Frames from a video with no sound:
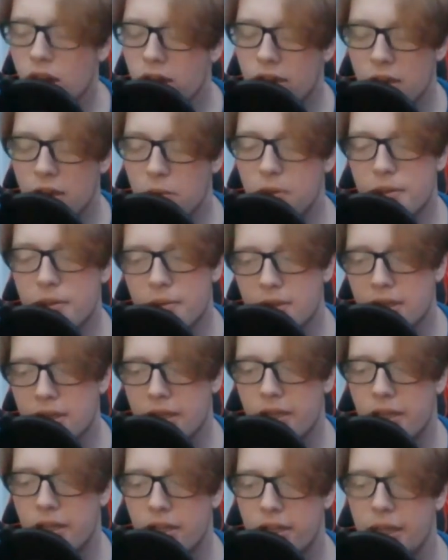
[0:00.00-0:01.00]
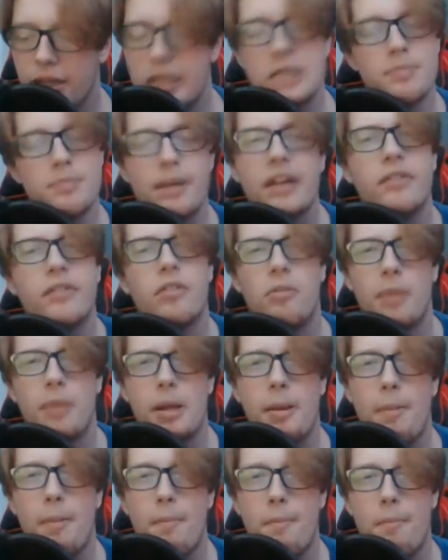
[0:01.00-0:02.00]
that you wouldn't really expect from
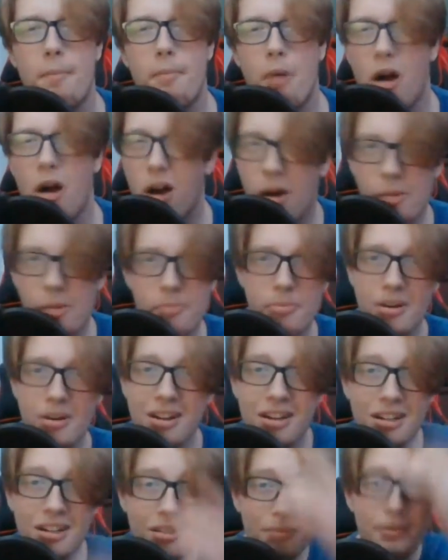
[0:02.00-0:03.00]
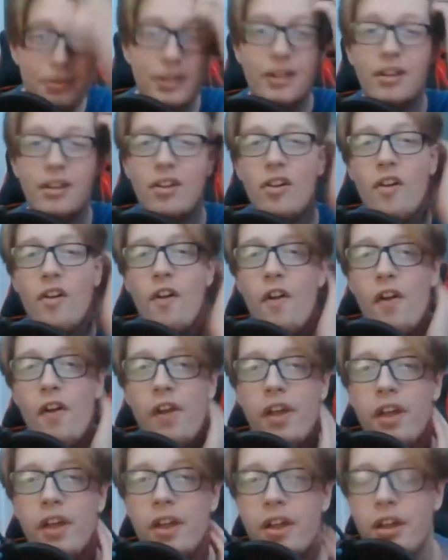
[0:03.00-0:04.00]
a bomb pop.
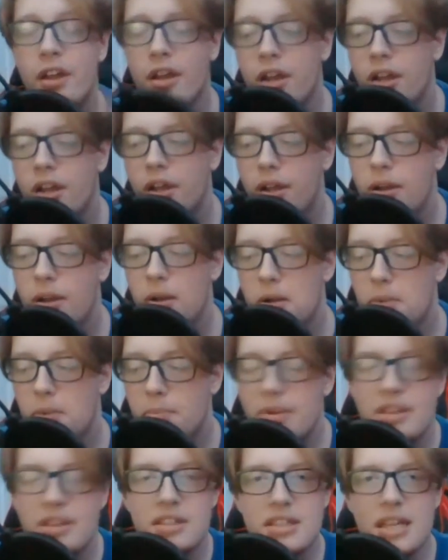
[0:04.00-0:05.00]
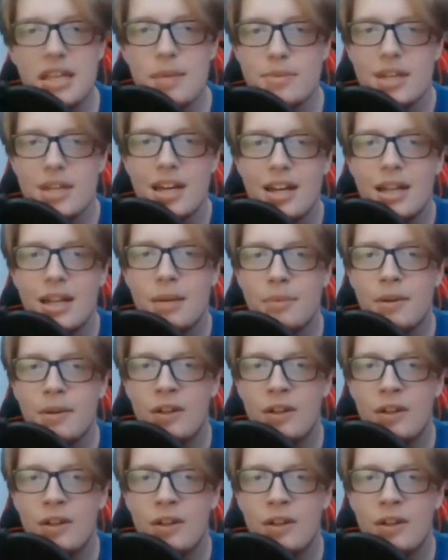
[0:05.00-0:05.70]
But at the same time,